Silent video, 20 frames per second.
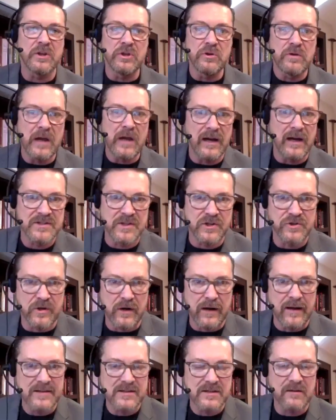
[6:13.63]
You guys had
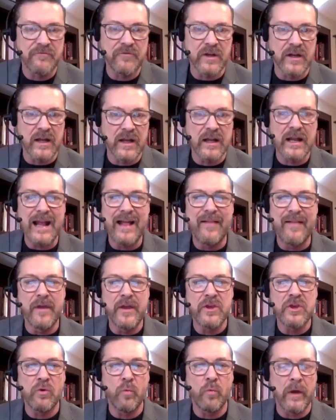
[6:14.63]
dry sifted it, and
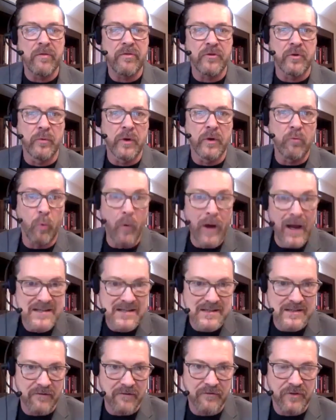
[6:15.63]
then you went through and wet
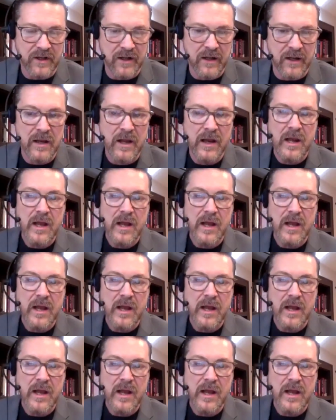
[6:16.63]
sifted it.